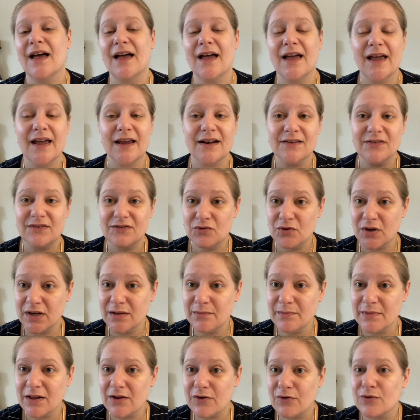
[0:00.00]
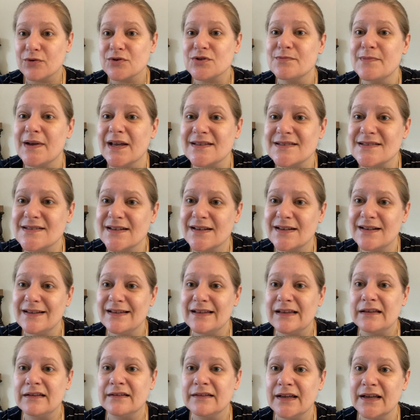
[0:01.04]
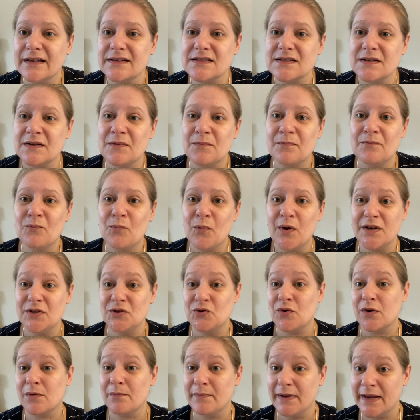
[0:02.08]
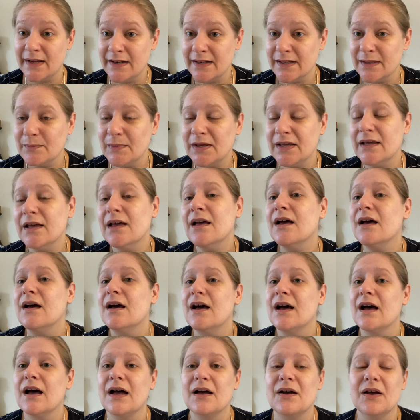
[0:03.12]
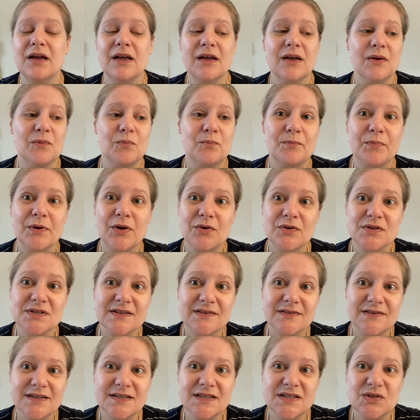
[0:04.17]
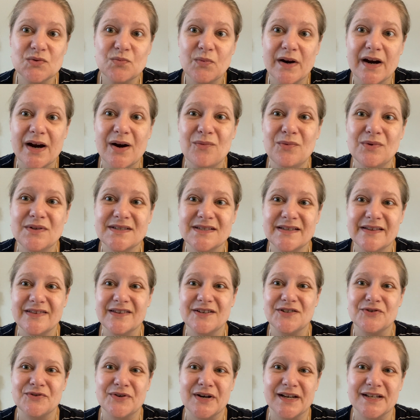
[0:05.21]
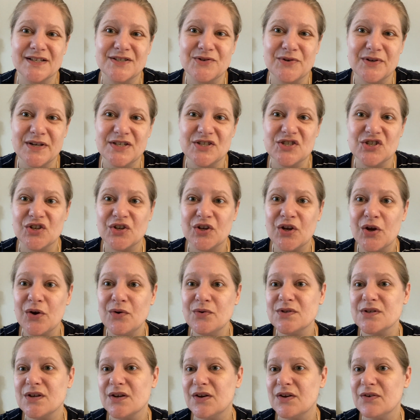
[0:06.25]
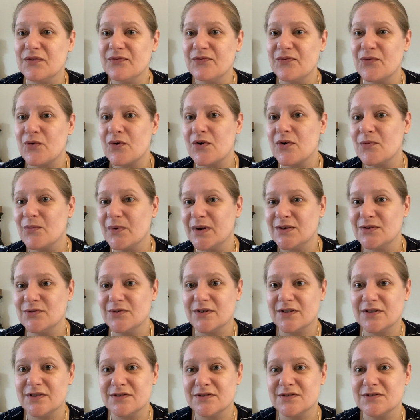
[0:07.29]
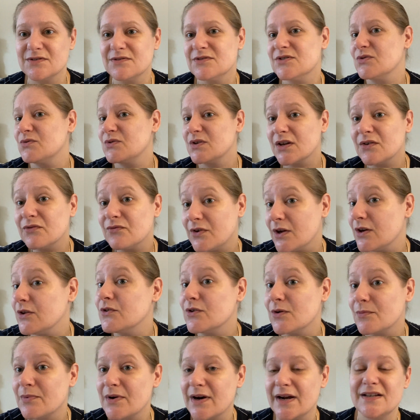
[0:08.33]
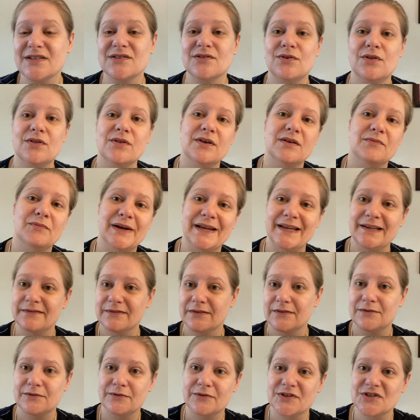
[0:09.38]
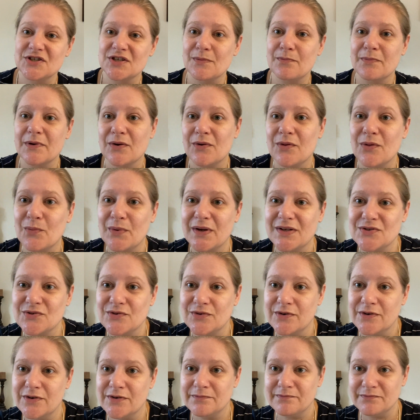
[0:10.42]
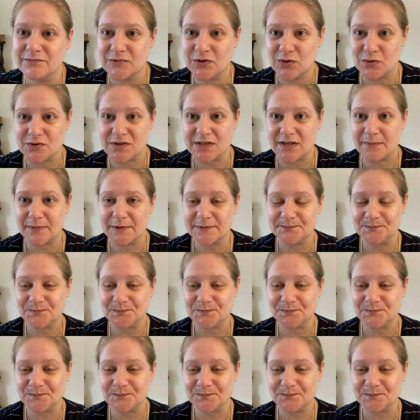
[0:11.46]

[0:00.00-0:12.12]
and your email automatically get when you're mailing me, because this is where I will send the track and trace code for when you're, so you can follow your price all the way, or the shipment all the way to your doorstep.